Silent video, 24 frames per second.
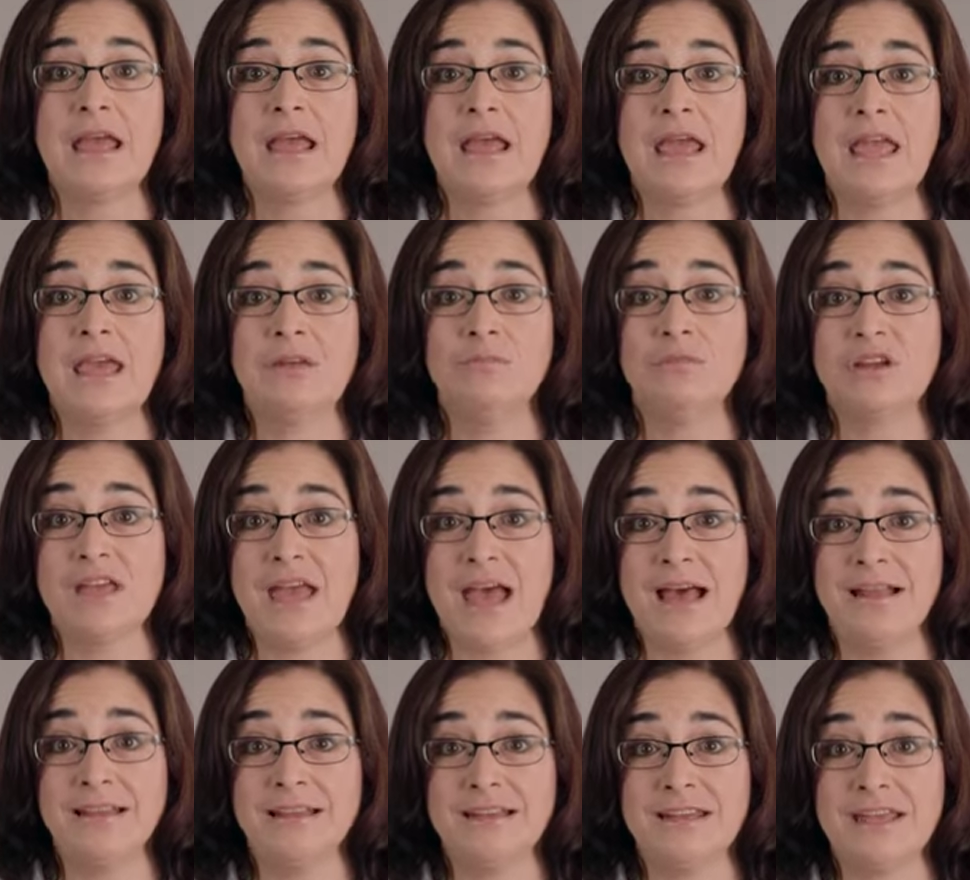In
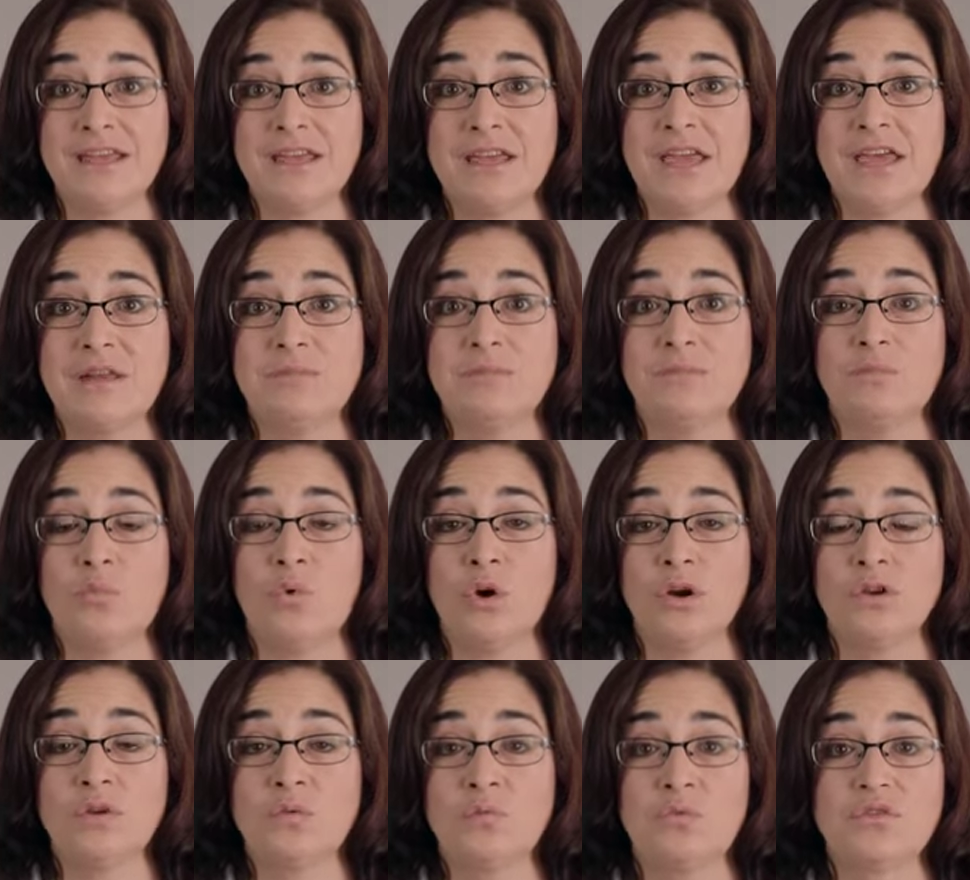reality, it,
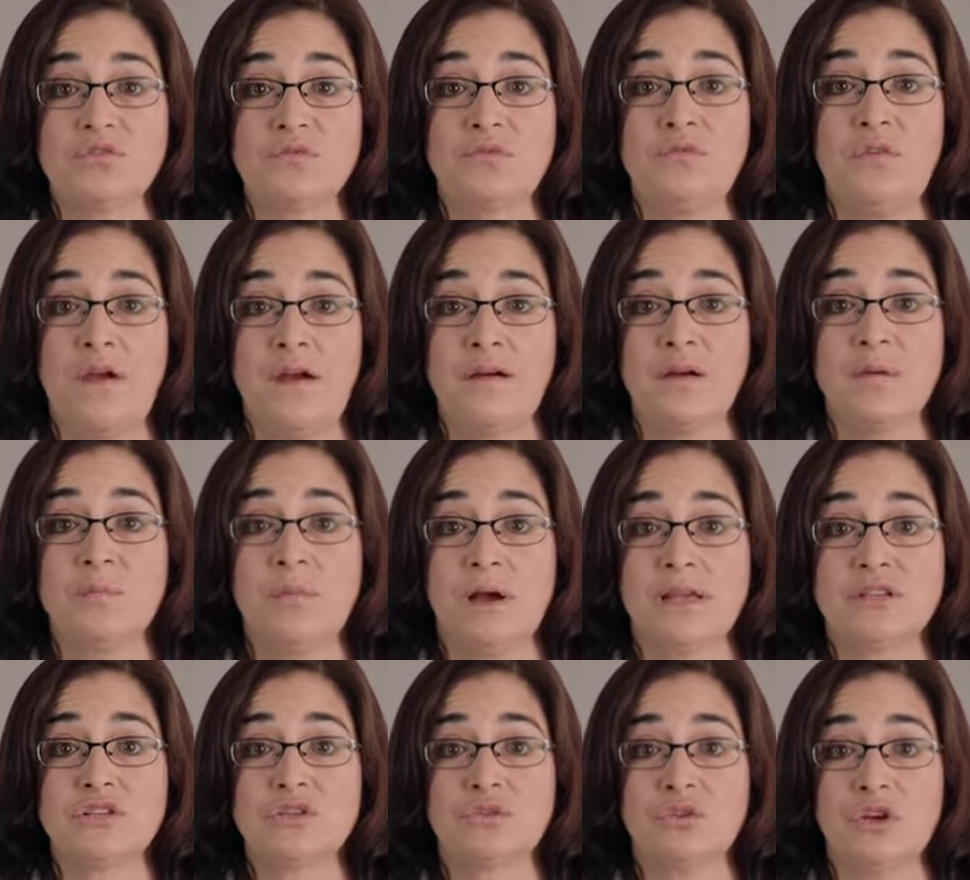Wharton was very much